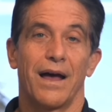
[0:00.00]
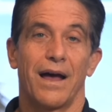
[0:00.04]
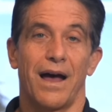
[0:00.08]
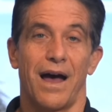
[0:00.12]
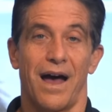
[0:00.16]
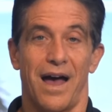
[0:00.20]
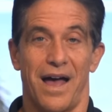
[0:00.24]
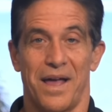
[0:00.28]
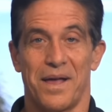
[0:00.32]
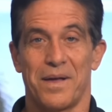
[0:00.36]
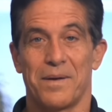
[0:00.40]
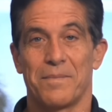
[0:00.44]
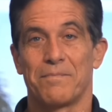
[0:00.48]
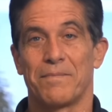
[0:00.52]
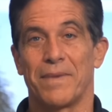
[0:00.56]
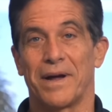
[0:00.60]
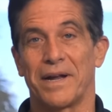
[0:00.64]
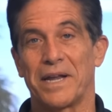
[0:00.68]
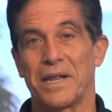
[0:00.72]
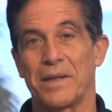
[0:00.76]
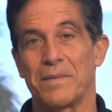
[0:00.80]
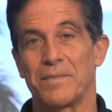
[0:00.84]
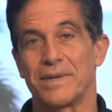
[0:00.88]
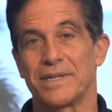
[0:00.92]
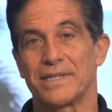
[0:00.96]
Hi, my
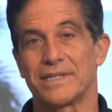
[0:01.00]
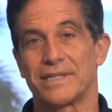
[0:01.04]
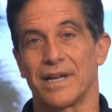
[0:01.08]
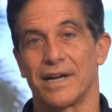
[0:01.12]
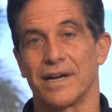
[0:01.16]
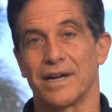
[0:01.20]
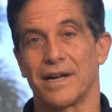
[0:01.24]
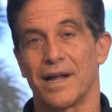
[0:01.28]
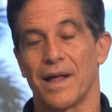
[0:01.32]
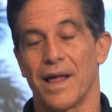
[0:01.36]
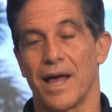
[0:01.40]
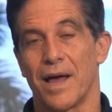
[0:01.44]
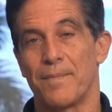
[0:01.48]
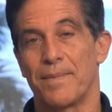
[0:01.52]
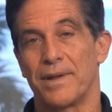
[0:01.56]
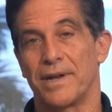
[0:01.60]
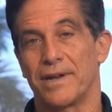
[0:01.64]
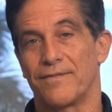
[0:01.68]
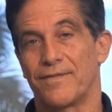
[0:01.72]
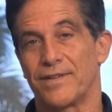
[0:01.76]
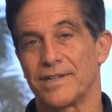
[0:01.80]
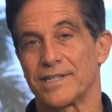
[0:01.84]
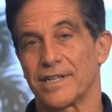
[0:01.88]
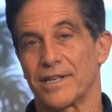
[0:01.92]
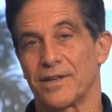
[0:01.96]
name is Doug. I've been a
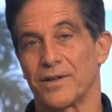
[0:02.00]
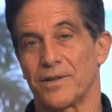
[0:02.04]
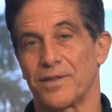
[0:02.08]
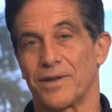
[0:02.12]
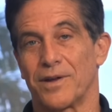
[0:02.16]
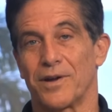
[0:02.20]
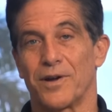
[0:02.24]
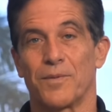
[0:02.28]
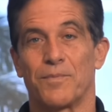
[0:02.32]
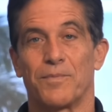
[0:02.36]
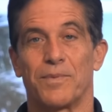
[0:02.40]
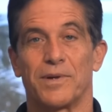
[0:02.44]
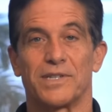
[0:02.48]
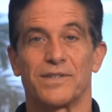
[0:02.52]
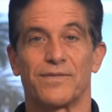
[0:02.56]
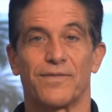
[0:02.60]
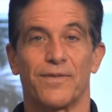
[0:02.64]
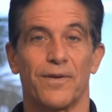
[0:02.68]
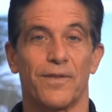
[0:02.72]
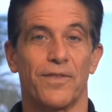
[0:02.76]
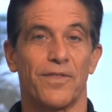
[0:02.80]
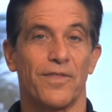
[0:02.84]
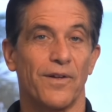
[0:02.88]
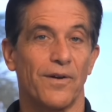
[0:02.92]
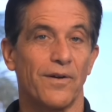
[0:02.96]
physical therapist
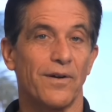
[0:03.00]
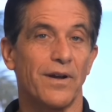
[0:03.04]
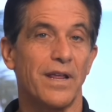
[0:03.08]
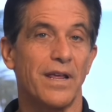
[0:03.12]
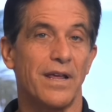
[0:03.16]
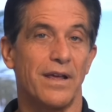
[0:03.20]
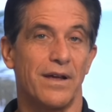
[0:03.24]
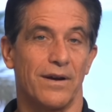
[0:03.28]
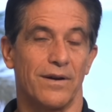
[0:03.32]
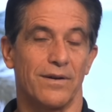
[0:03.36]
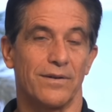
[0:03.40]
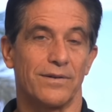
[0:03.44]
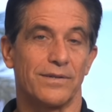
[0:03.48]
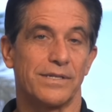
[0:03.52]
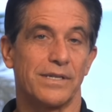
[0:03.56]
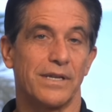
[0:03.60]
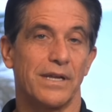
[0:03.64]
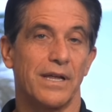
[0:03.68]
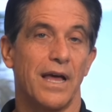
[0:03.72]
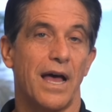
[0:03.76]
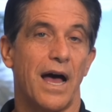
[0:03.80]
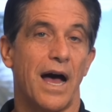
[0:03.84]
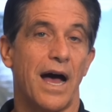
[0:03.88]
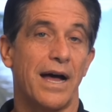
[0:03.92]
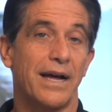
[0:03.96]
for 30 years.
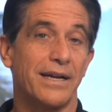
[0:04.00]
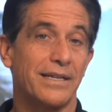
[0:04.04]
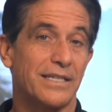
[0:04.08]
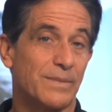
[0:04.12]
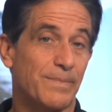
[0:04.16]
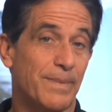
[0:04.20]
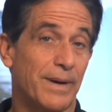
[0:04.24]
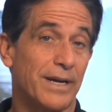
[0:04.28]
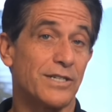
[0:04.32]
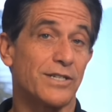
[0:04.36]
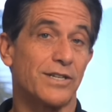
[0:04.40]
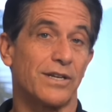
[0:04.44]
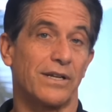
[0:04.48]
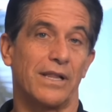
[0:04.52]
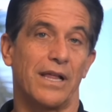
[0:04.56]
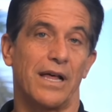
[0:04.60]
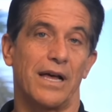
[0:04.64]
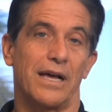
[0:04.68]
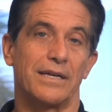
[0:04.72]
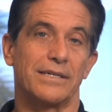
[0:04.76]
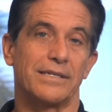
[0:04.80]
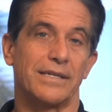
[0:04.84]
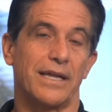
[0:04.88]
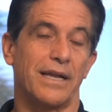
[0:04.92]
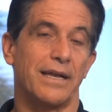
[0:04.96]
I
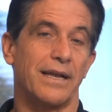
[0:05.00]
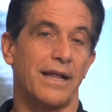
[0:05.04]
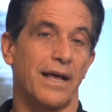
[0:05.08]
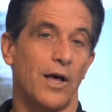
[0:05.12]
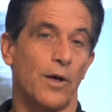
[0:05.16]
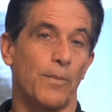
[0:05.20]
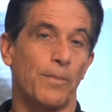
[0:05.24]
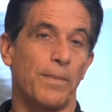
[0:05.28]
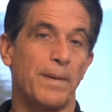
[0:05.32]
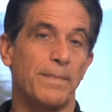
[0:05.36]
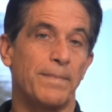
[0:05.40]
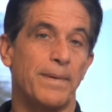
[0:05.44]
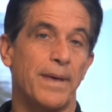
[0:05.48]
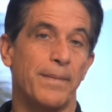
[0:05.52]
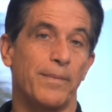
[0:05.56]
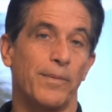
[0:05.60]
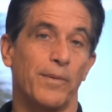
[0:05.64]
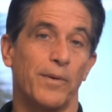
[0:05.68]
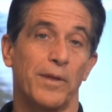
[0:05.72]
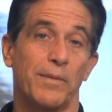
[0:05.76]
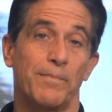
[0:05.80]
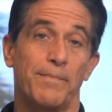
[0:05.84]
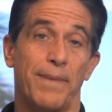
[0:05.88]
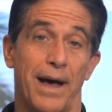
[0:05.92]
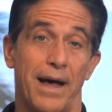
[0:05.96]
specialize in helping people
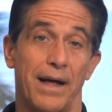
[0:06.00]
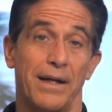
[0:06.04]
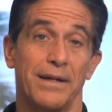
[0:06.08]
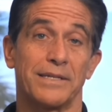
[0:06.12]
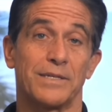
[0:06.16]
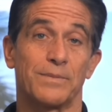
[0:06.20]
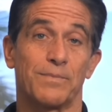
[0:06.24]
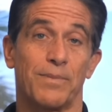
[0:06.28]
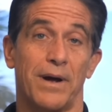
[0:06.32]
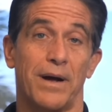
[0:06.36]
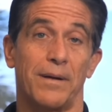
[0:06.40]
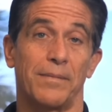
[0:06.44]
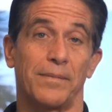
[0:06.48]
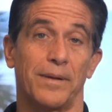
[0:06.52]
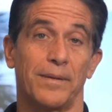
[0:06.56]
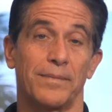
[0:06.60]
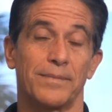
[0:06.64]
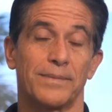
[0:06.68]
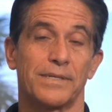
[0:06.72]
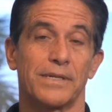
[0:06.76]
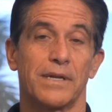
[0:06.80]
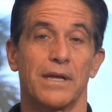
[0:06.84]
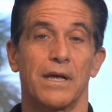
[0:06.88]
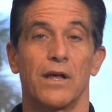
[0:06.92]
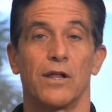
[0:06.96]
with balance
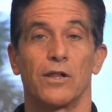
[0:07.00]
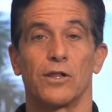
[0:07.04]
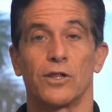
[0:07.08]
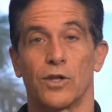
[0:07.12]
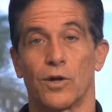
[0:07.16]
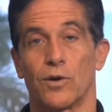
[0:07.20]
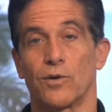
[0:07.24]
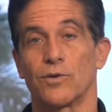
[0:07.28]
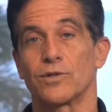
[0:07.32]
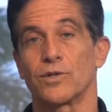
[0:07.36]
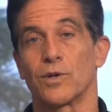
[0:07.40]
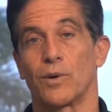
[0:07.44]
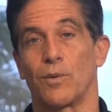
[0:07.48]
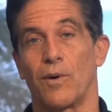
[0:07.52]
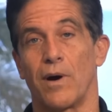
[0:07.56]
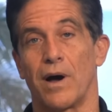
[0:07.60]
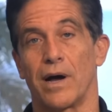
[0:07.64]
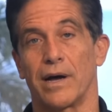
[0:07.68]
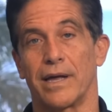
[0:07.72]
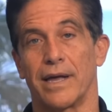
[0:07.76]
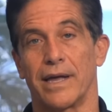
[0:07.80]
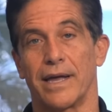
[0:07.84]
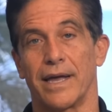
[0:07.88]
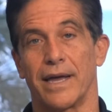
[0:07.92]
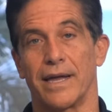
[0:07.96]
problems learn to
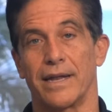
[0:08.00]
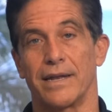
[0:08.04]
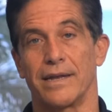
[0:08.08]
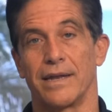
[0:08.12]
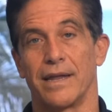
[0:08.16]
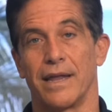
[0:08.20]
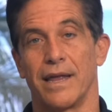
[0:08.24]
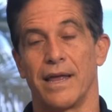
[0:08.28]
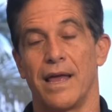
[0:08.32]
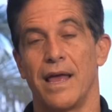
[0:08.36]
walk again.